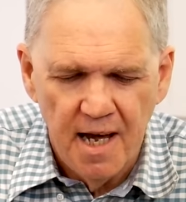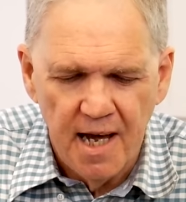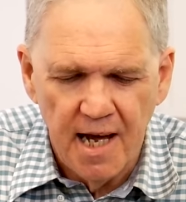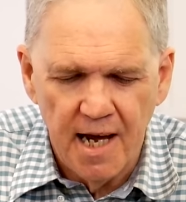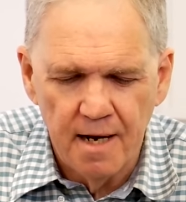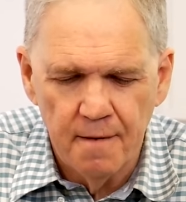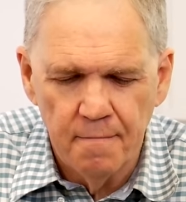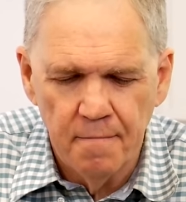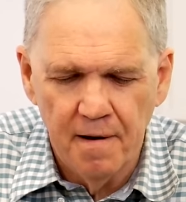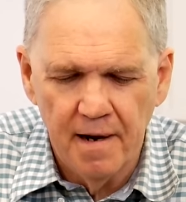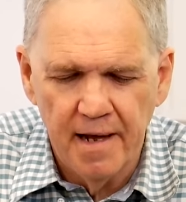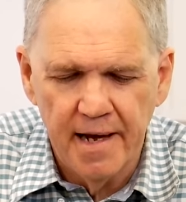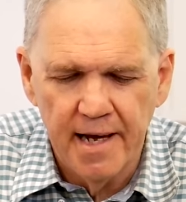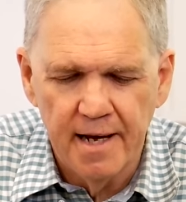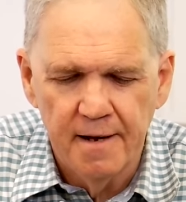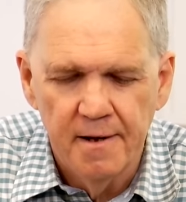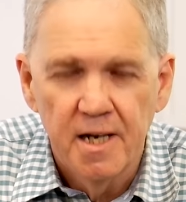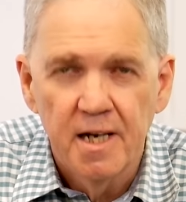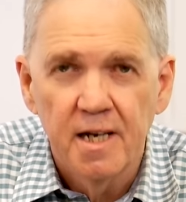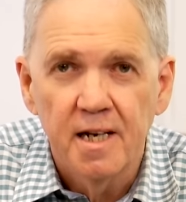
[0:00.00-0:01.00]
and a
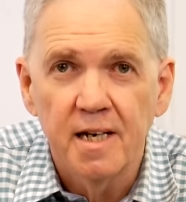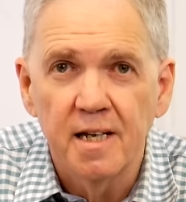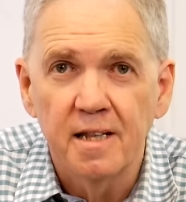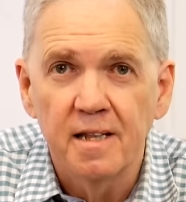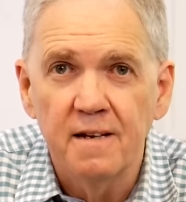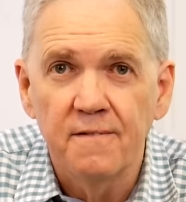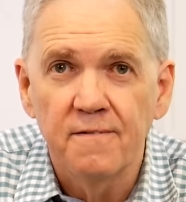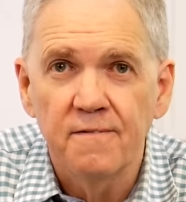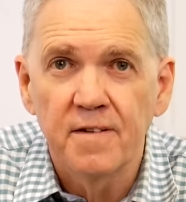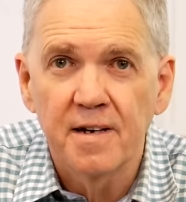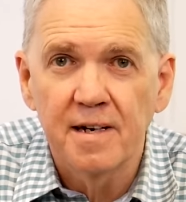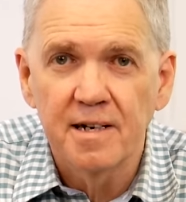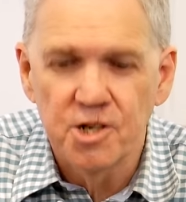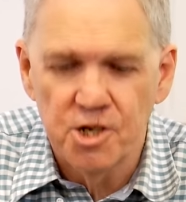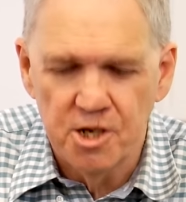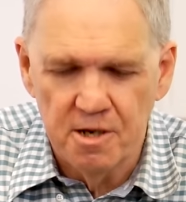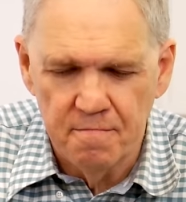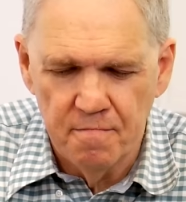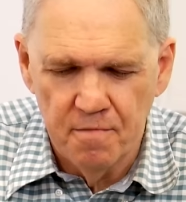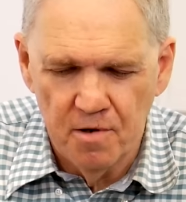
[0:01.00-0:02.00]
player in the
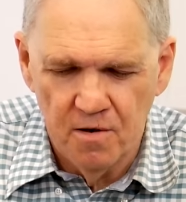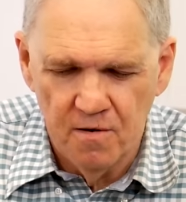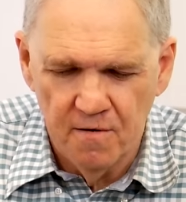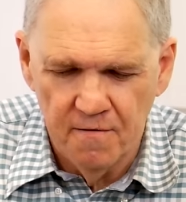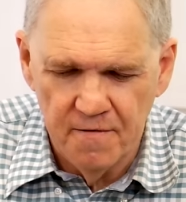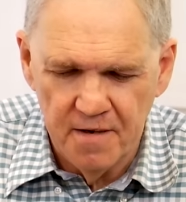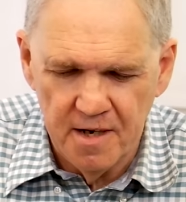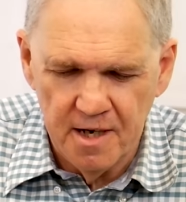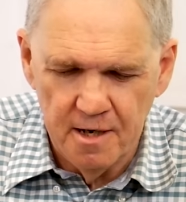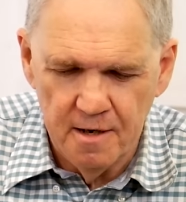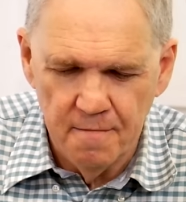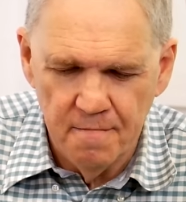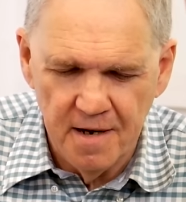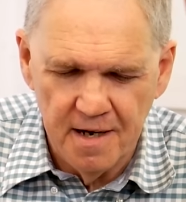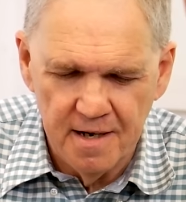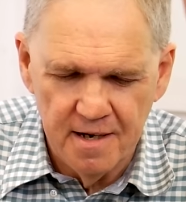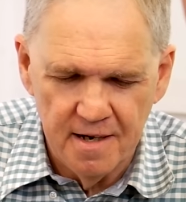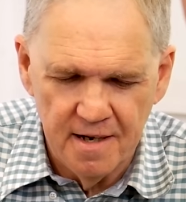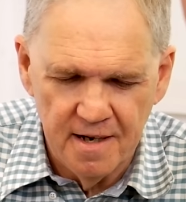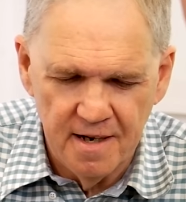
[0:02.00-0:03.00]
Fellowship of
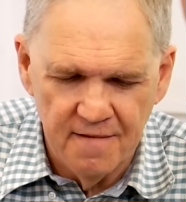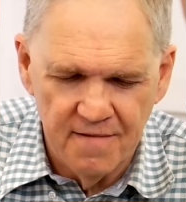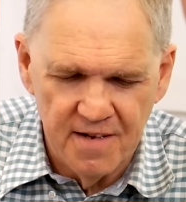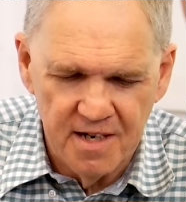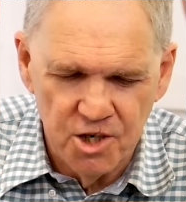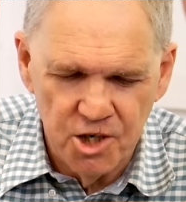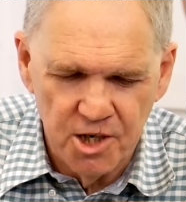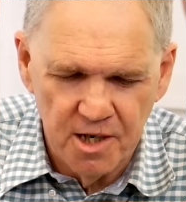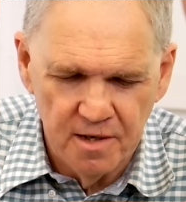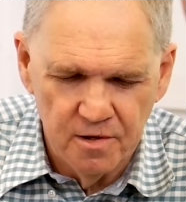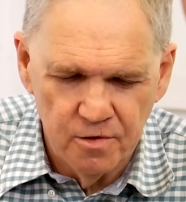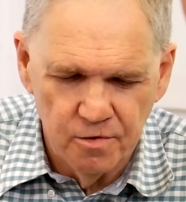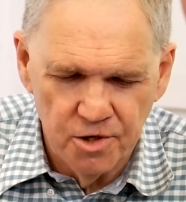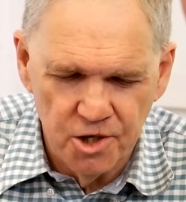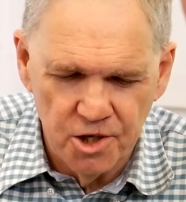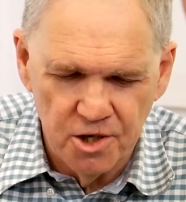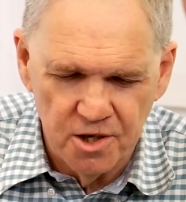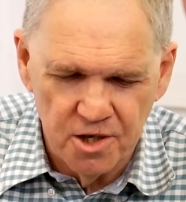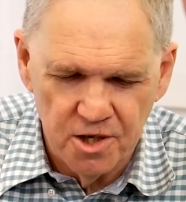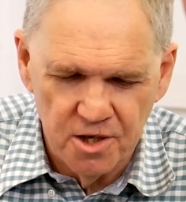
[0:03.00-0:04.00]
Independent Evangelical
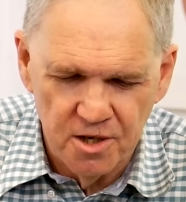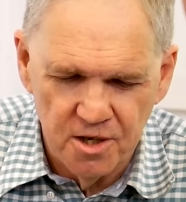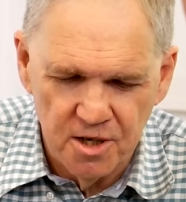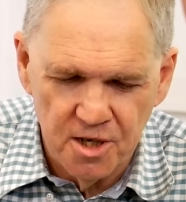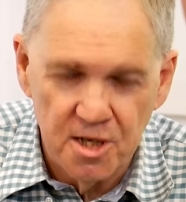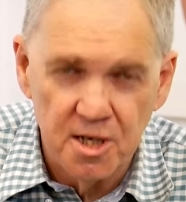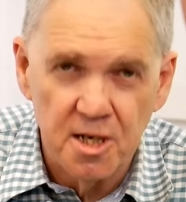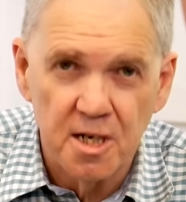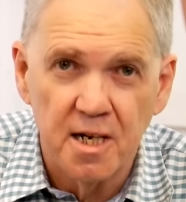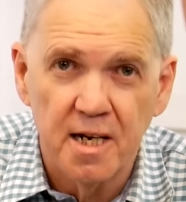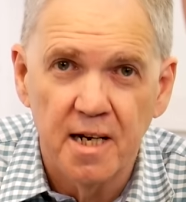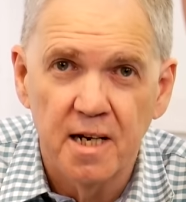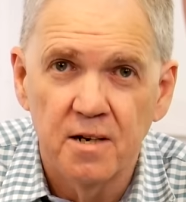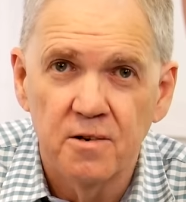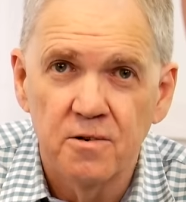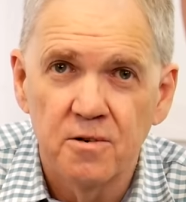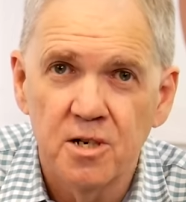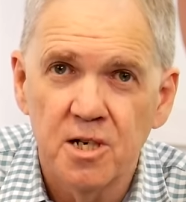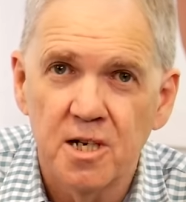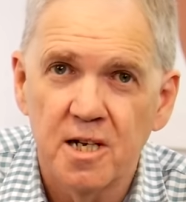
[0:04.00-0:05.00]
Churches.
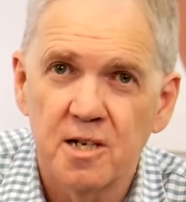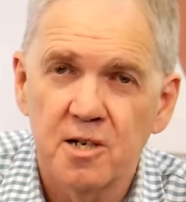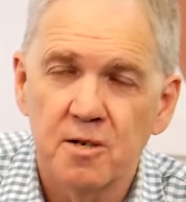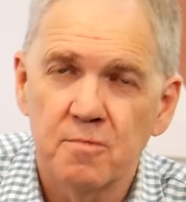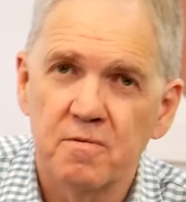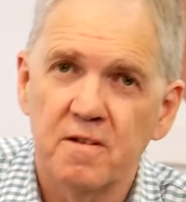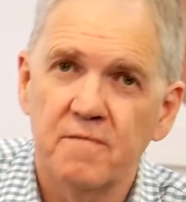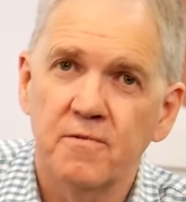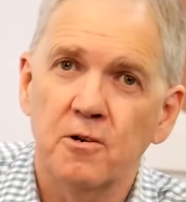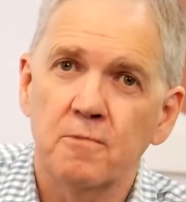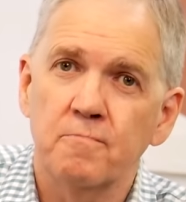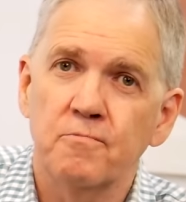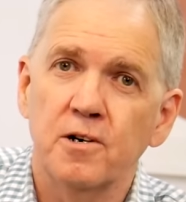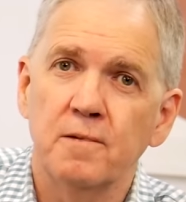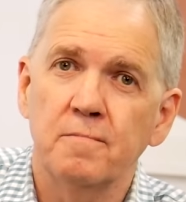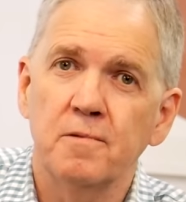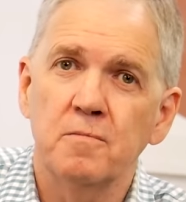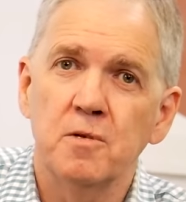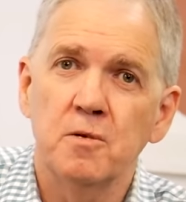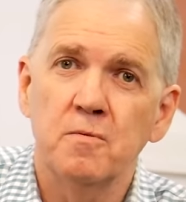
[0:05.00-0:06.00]
Andrew says we've got
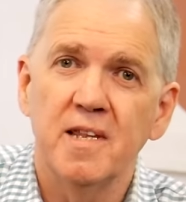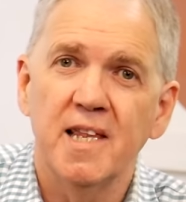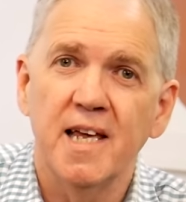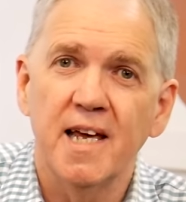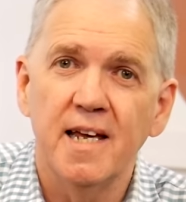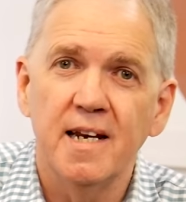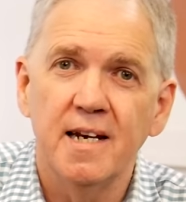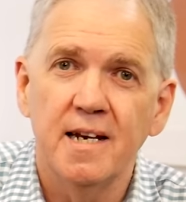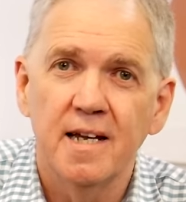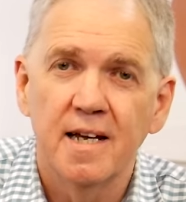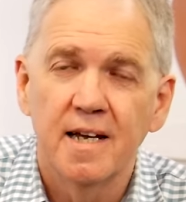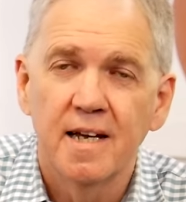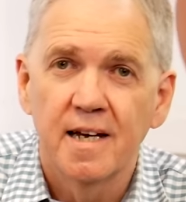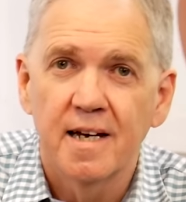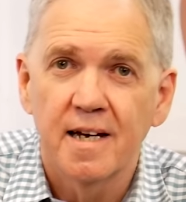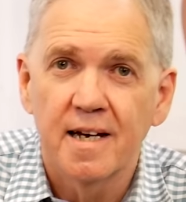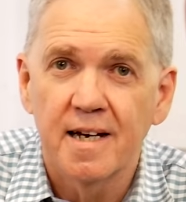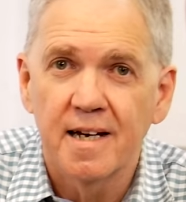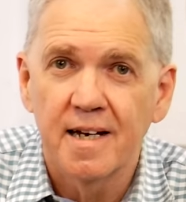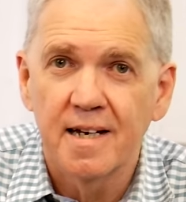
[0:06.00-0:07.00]
problems with head,
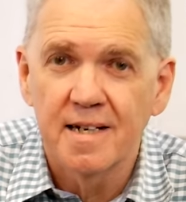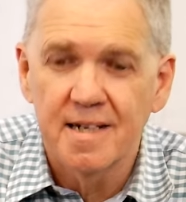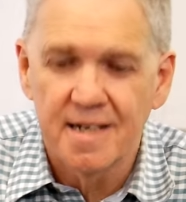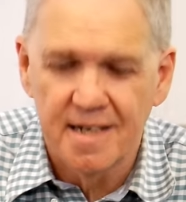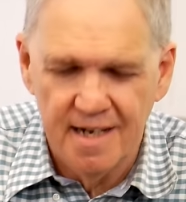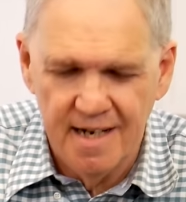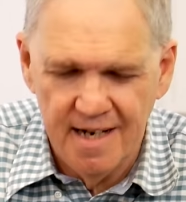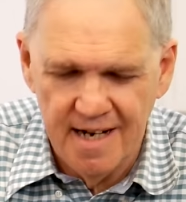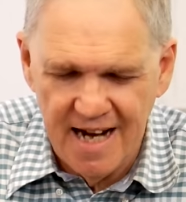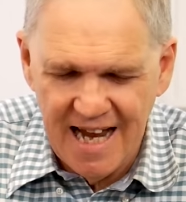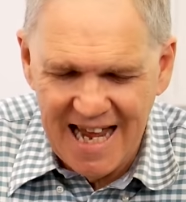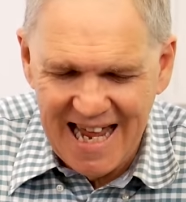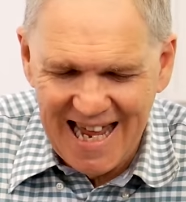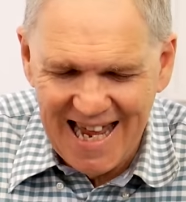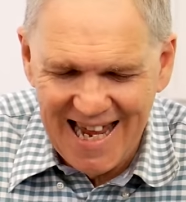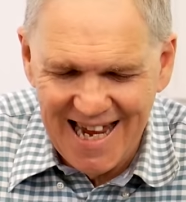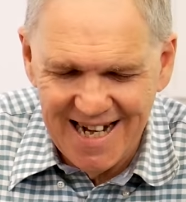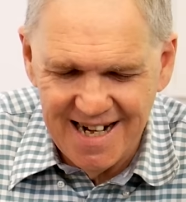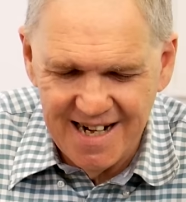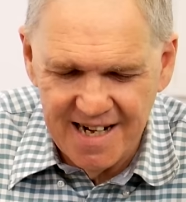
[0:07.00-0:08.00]
heart and
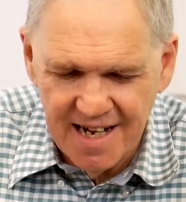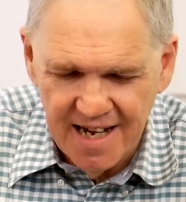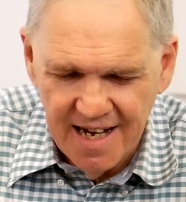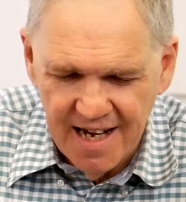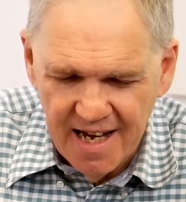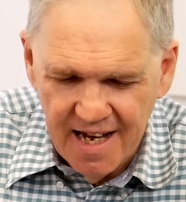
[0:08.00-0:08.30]
hand.